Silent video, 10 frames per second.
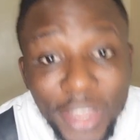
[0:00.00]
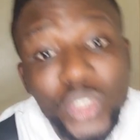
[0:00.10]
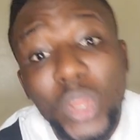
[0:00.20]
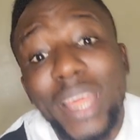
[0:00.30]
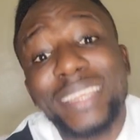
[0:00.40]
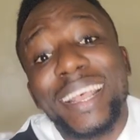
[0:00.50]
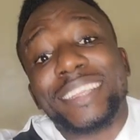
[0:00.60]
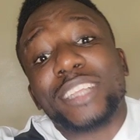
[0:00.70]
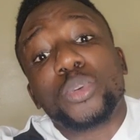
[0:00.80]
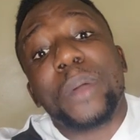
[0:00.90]
So ladies
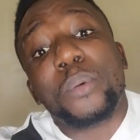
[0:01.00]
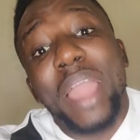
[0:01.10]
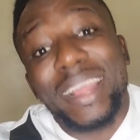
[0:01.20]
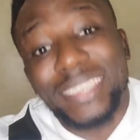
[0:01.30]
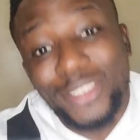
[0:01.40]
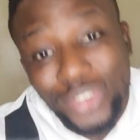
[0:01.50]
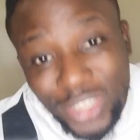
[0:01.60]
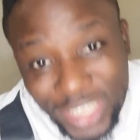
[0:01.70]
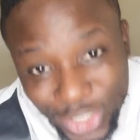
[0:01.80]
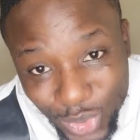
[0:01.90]
and gentlemen, we are at a
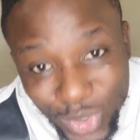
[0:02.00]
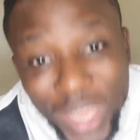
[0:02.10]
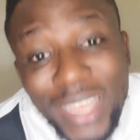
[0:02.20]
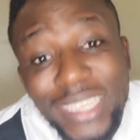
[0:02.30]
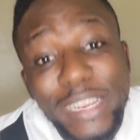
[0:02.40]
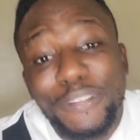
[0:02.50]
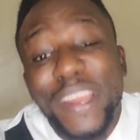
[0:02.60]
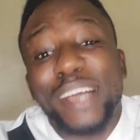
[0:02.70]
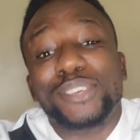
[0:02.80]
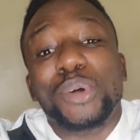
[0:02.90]
cross session. The
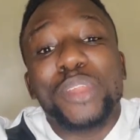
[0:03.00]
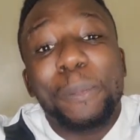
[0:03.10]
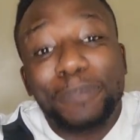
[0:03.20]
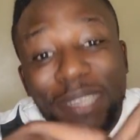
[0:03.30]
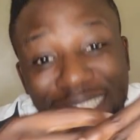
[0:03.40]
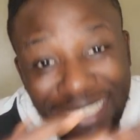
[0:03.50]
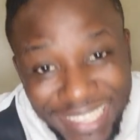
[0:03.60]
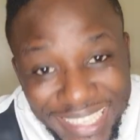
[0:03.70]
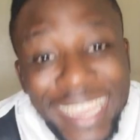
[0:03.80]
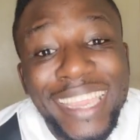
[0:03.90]
refinery hold the
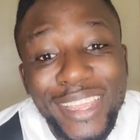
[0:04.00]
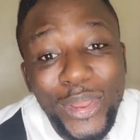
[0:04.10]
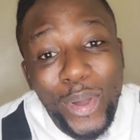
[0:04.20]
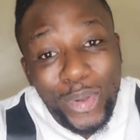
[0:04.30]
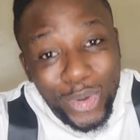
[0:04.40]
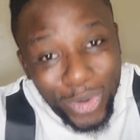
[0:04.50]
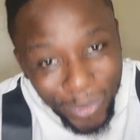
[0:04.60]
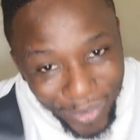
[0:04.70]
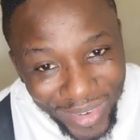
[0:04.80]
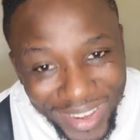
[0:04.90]
places, it don't
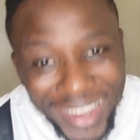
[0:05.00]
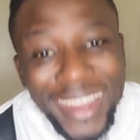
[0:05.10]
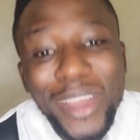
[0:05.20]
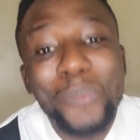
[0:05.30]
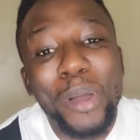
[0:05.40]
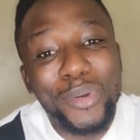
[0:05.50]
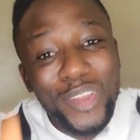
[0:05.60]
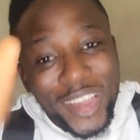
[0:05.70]
come. But we